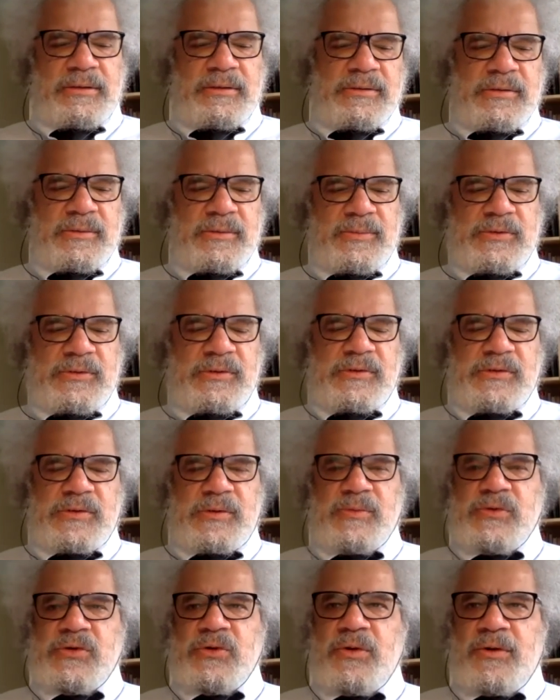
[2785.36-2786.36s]

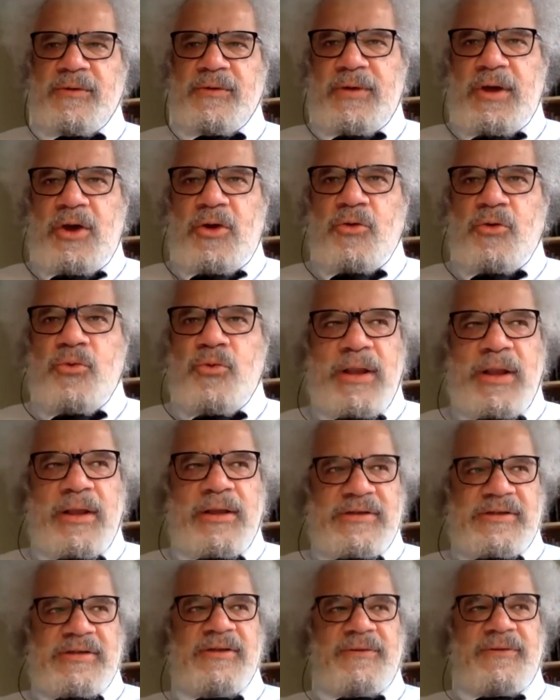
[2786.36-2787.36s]
some sort of
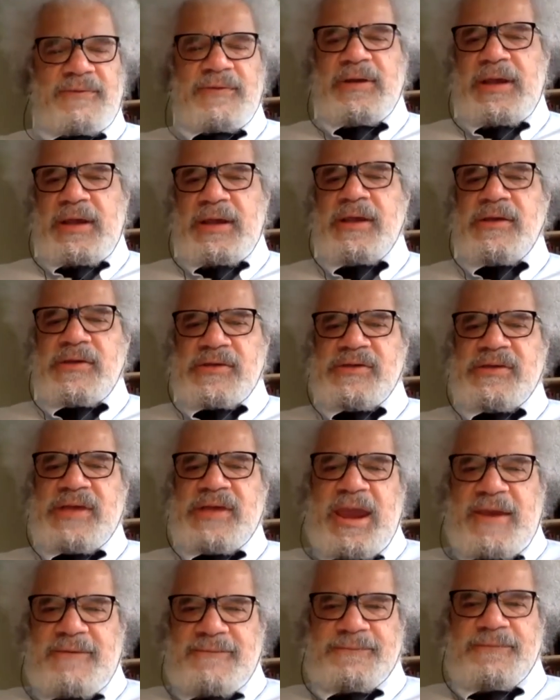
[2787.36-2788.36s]
relatively
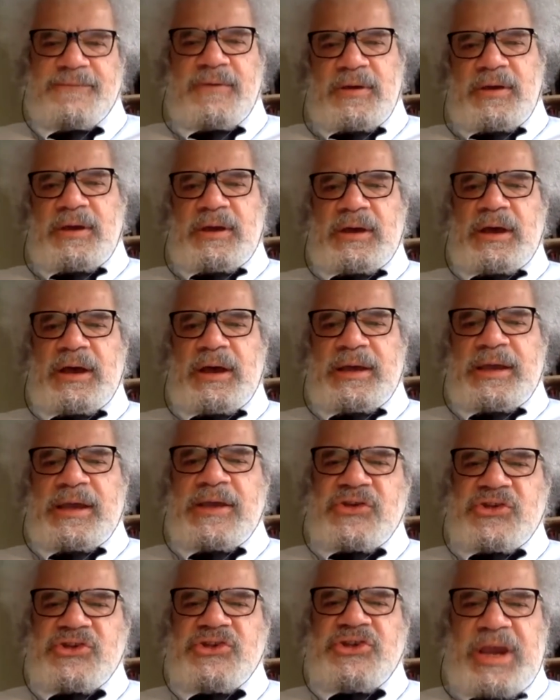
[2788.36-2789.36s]
safe
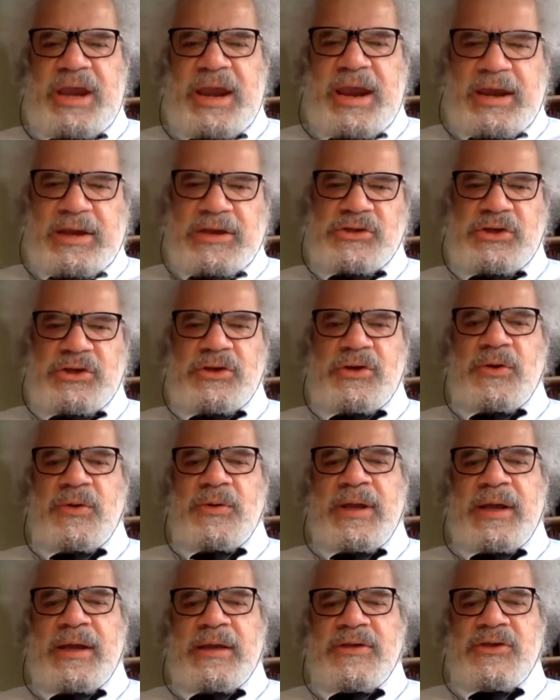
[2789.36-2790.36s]
exchange,
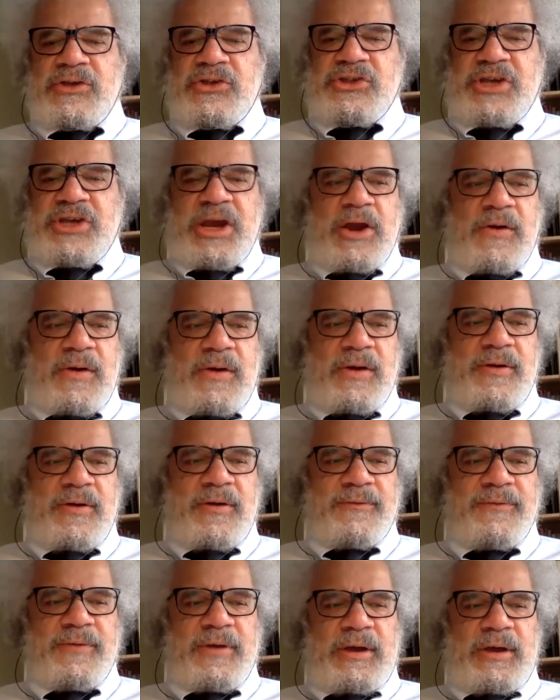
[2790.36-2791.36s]
like the sharing
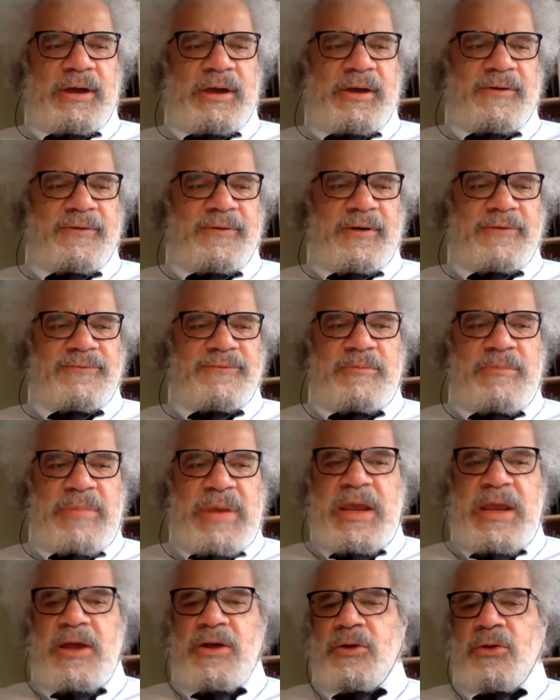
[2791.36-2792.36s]
of a
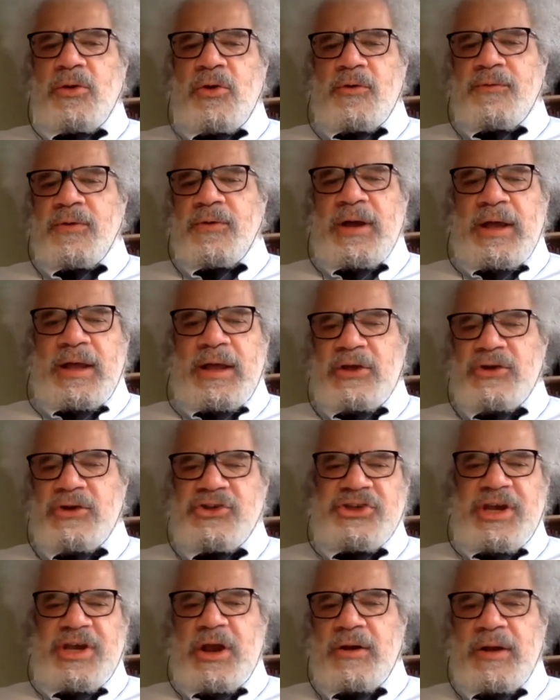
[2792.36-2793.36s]
meal over a
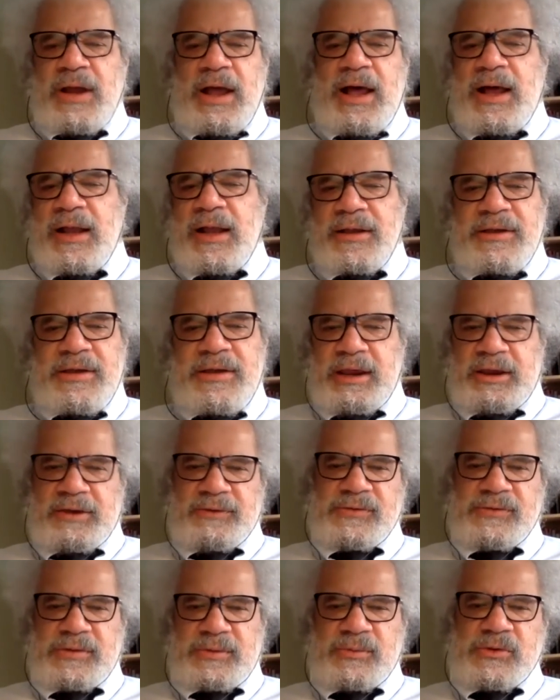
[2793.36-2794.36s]
shared holiday
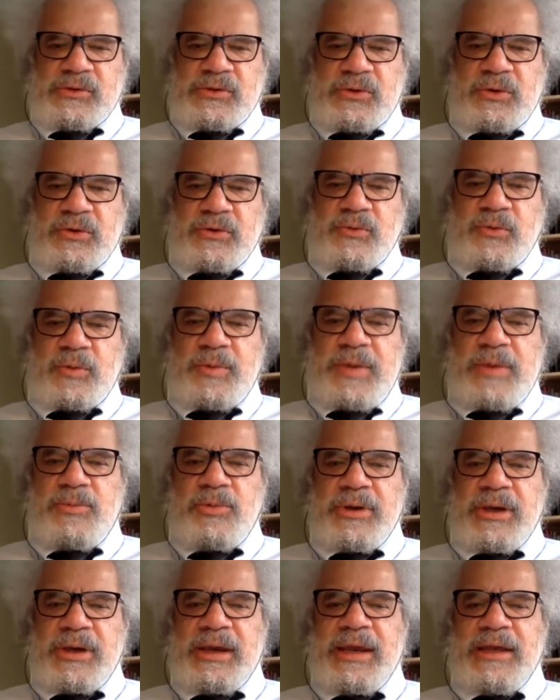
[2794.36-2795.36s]
of some sort, where
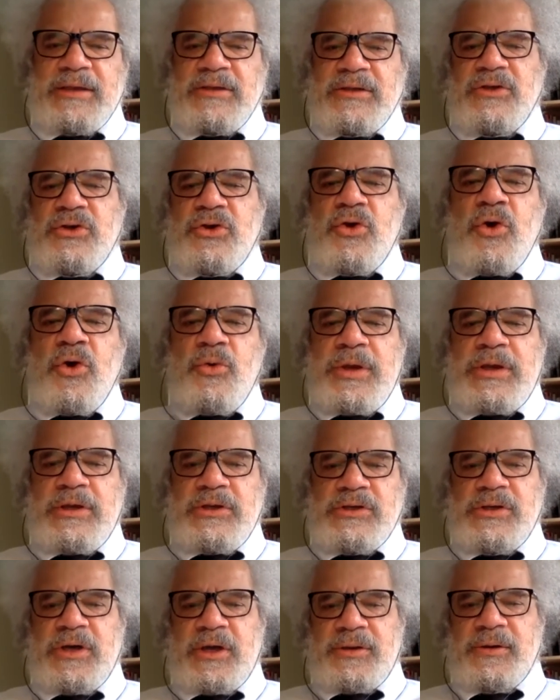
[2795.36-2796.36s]
people can get to know
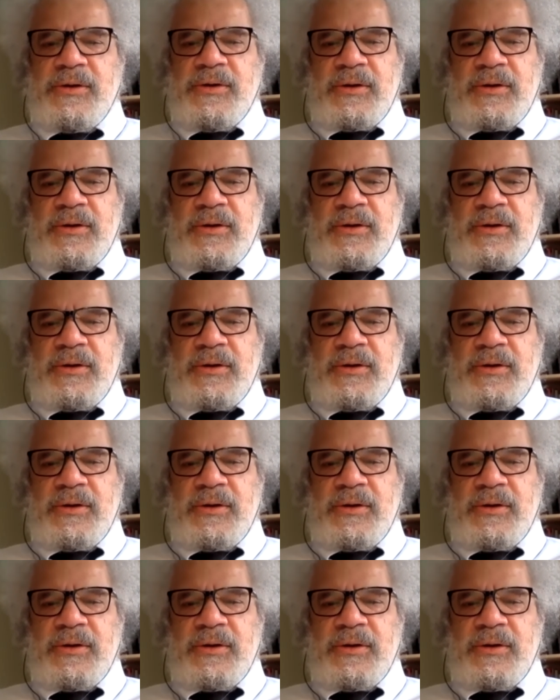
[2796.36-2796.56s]
each other.